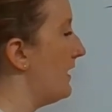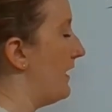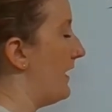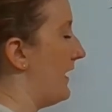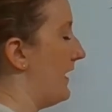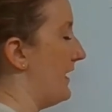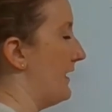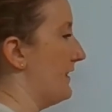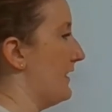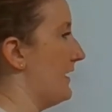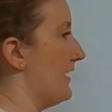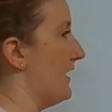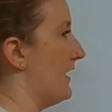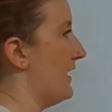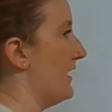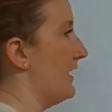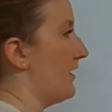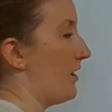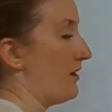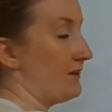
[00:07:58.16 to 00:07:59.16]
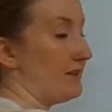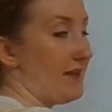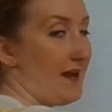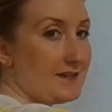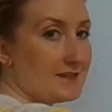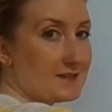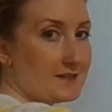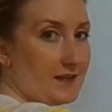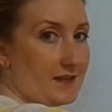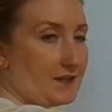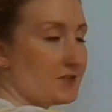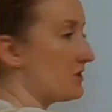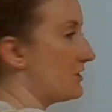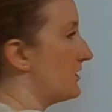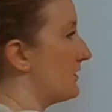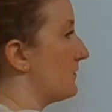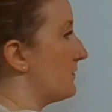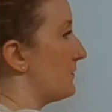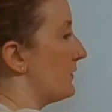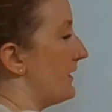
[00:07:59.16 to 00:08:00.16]
And then our last
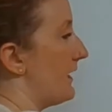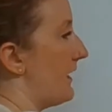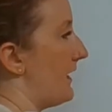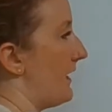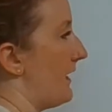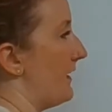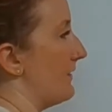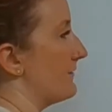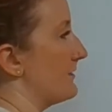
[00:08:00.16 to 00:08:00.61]
section, we have